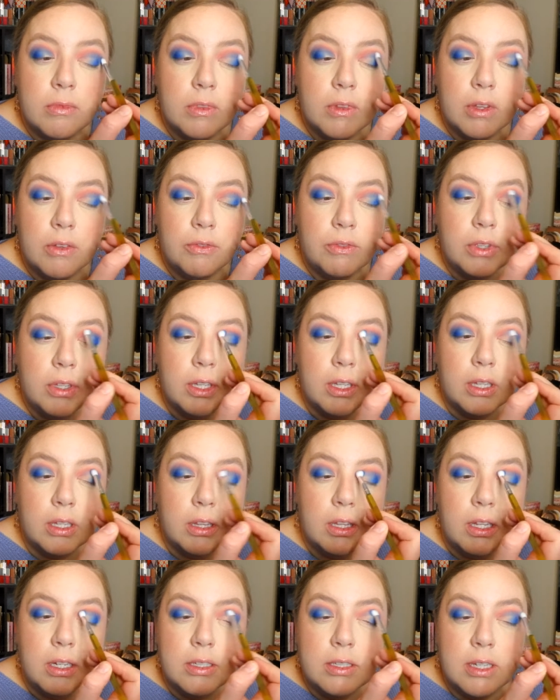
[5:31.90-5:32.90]
I feel like a
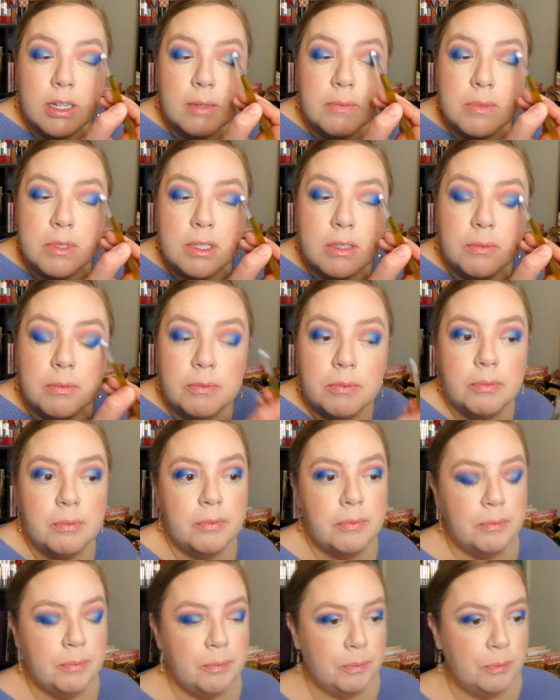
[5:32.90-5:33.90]
lot of times in
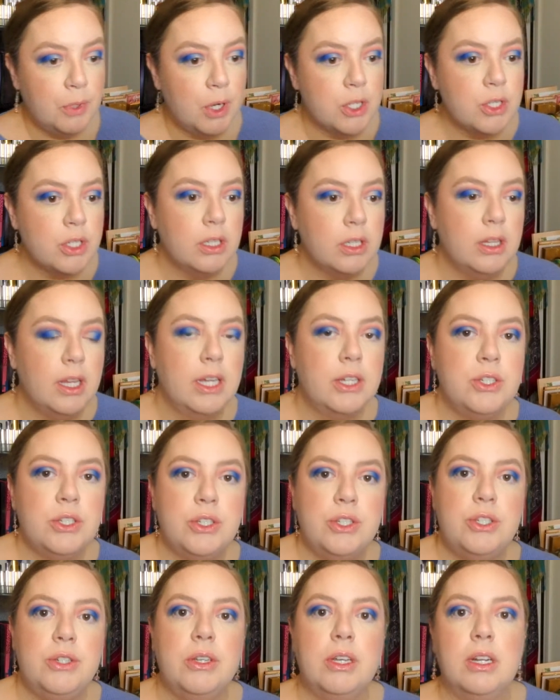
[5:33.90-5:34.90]
brush
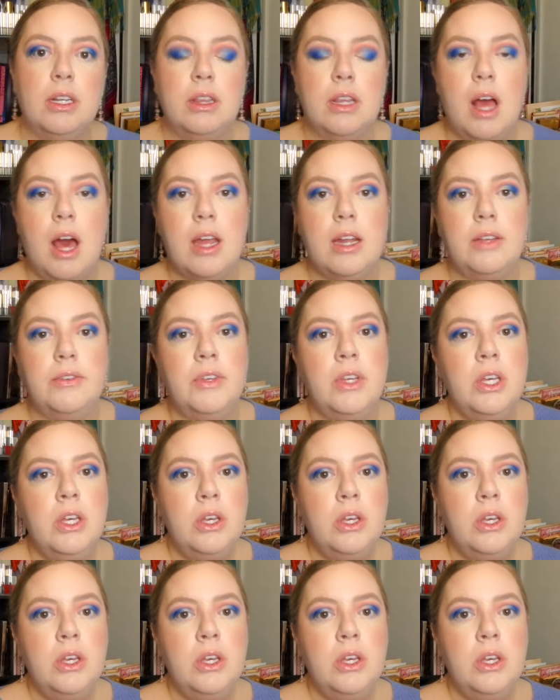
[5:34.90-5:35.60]
collections you get a lot of